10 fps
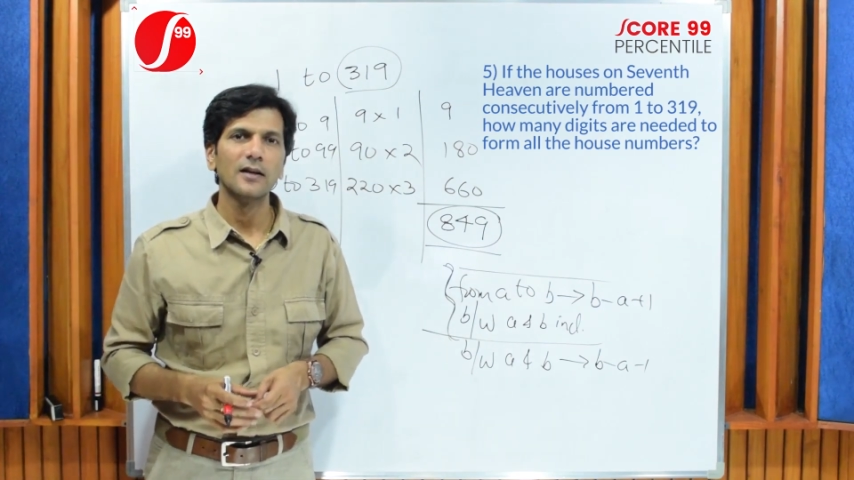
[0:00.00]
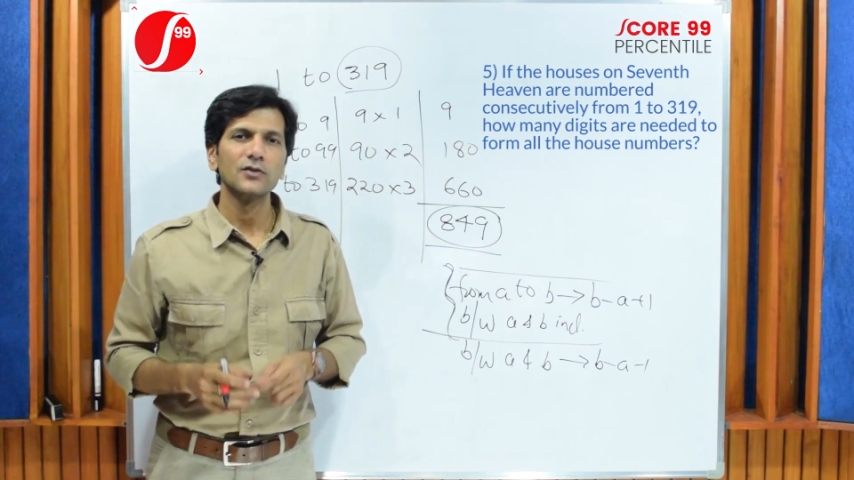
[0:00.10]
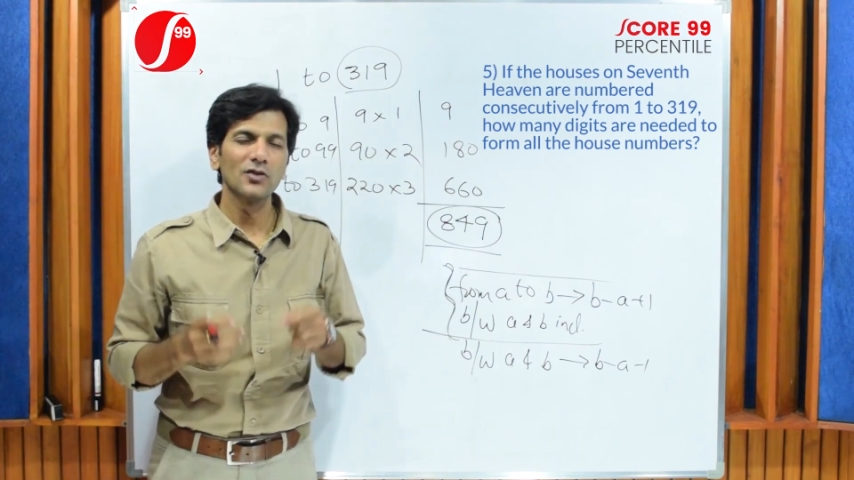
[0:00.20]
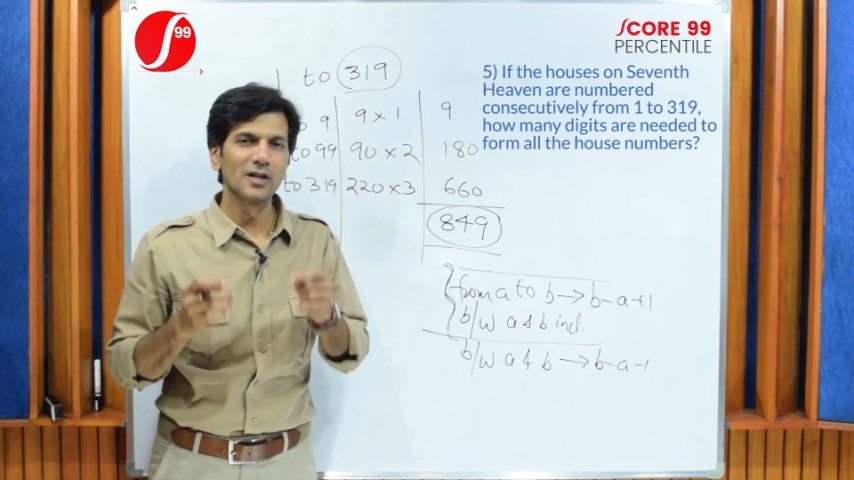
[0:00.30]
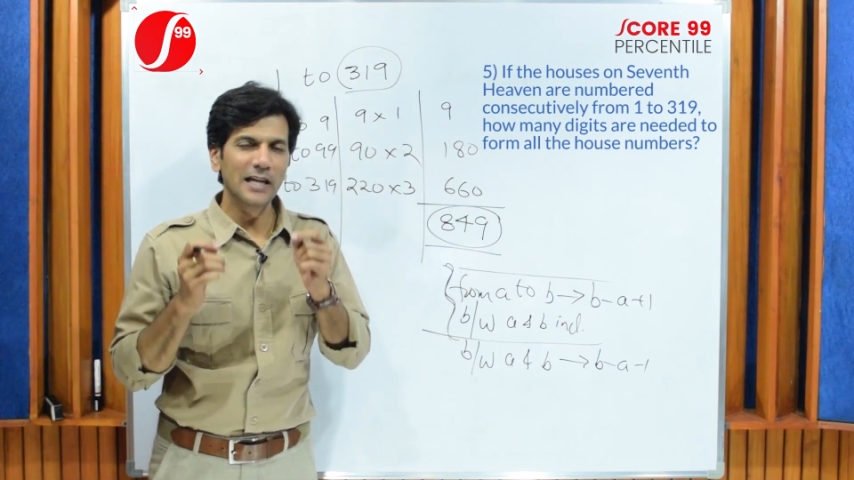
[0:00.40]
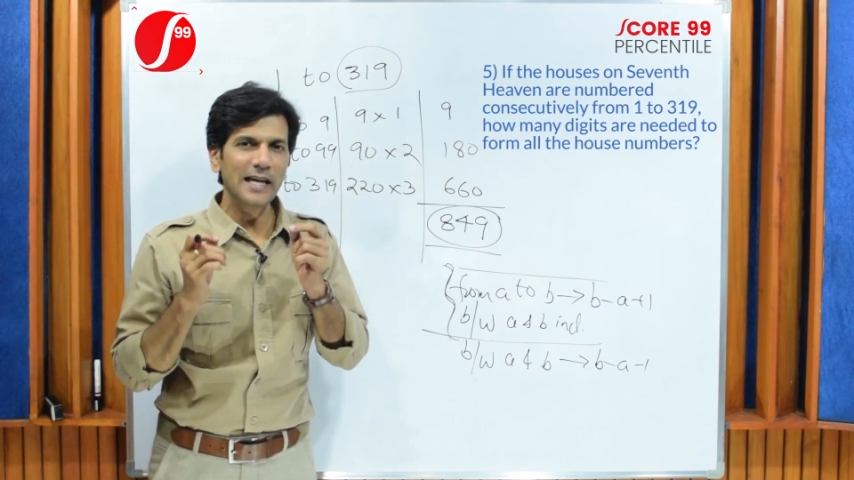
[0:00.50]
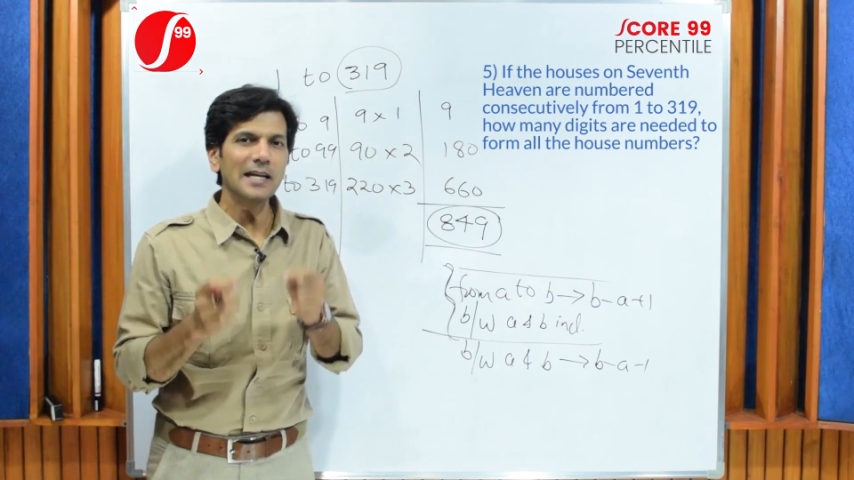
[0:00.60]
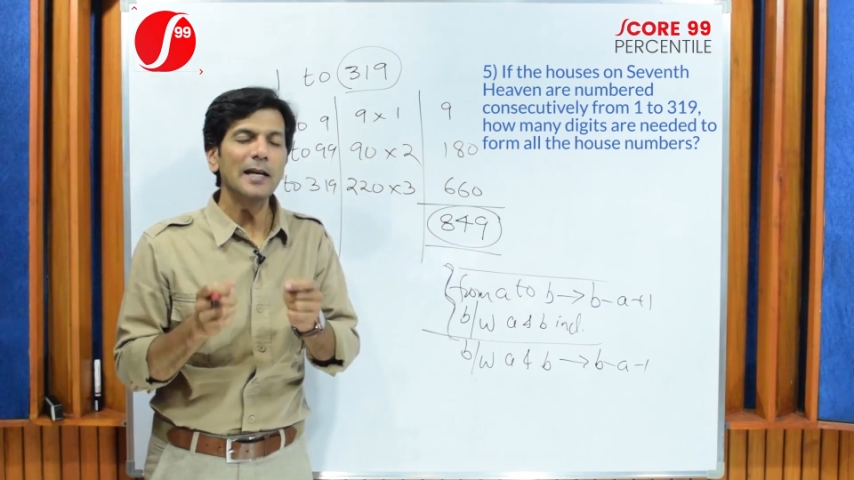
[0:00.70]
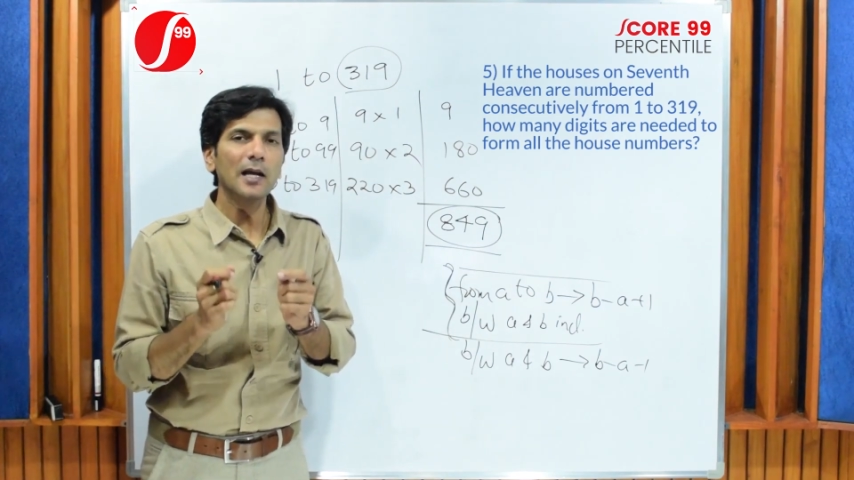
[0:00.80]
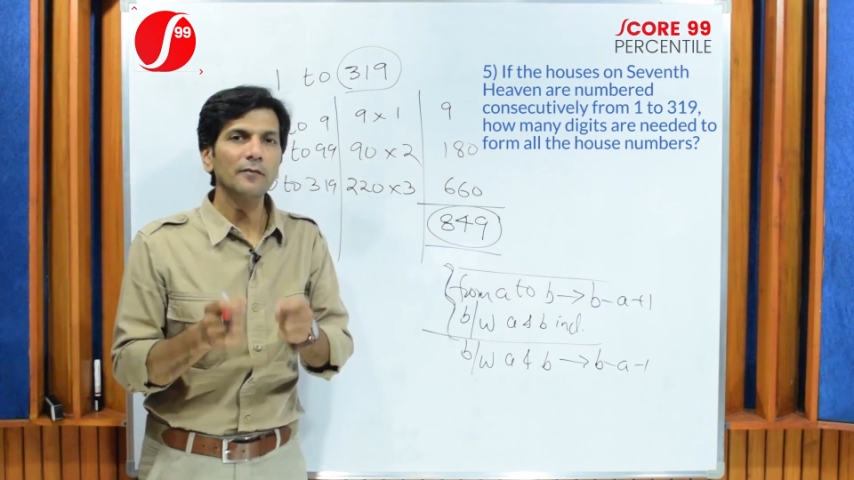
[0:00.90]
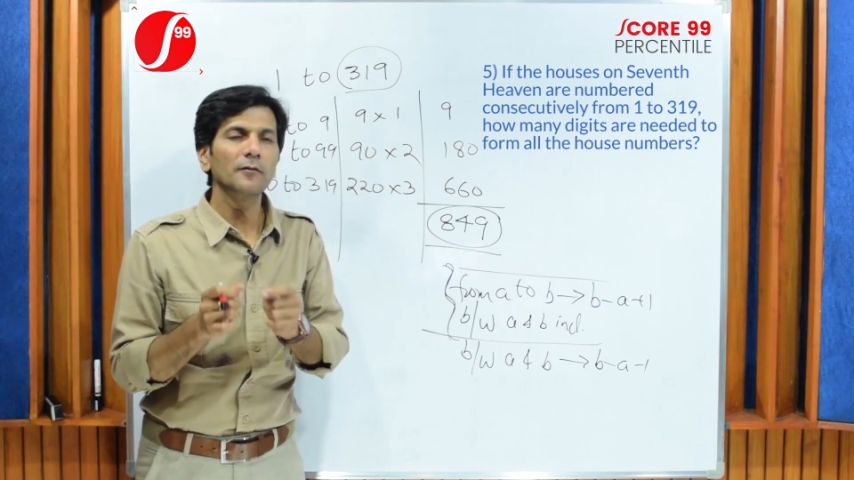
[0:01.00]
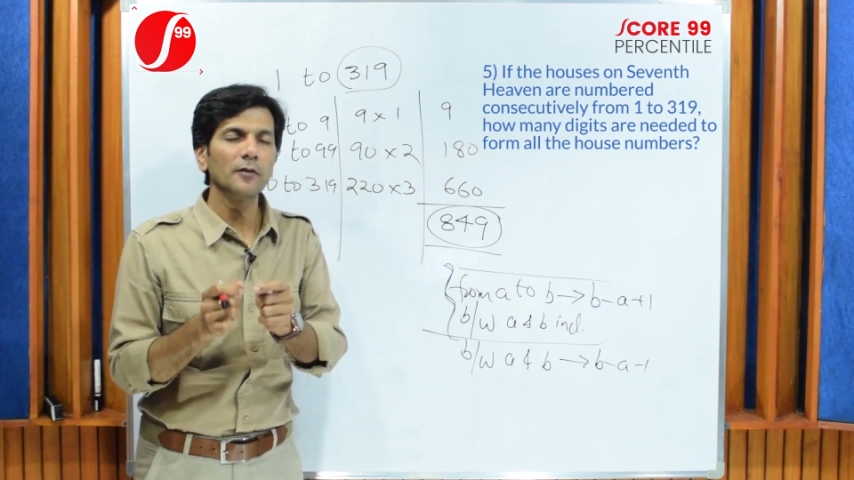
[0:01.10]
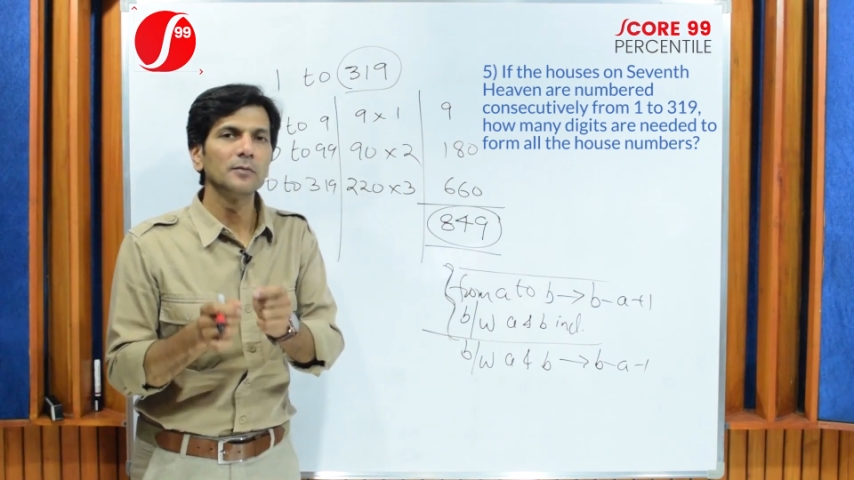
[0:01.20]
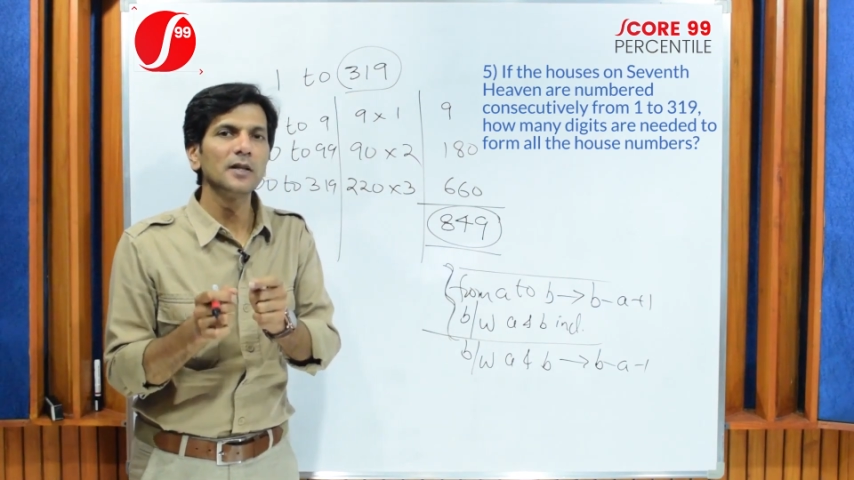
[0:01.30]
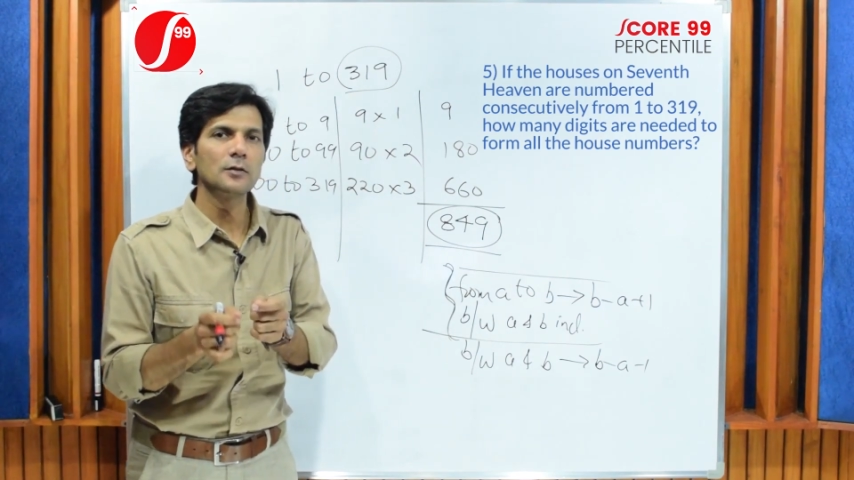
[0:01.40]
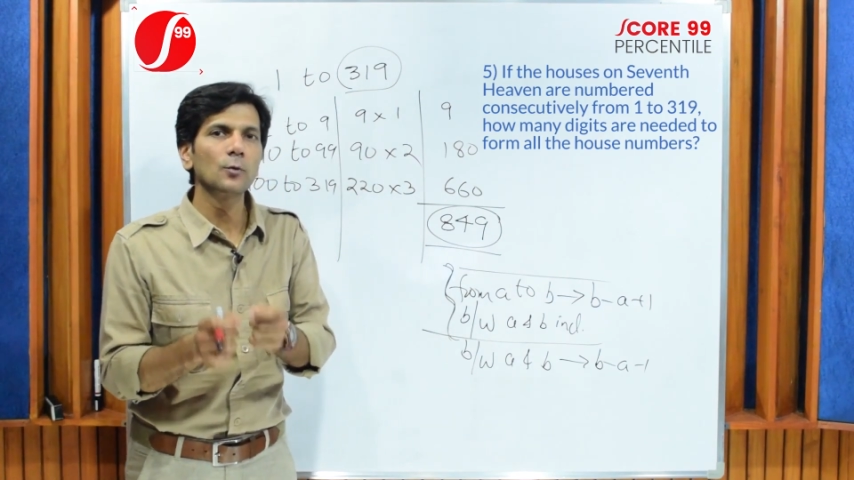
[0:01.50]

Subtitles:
So the key takeaway from this